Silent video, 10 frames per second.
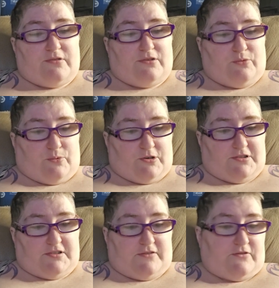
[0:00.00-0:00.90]
that the
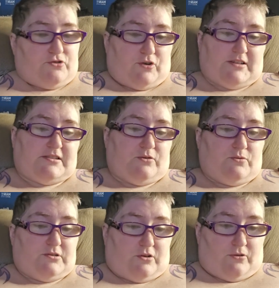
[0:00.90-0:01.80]
worst of the dressing
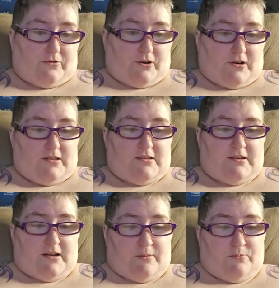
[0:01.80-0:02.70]
was over and the
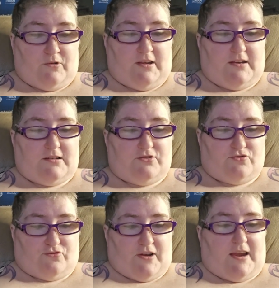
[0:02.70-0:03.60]
numbweed had
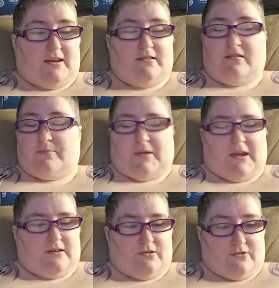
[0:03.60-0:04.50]
drained the
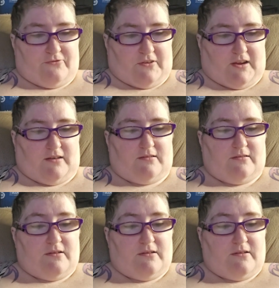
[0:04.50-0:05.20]
pain in her feet,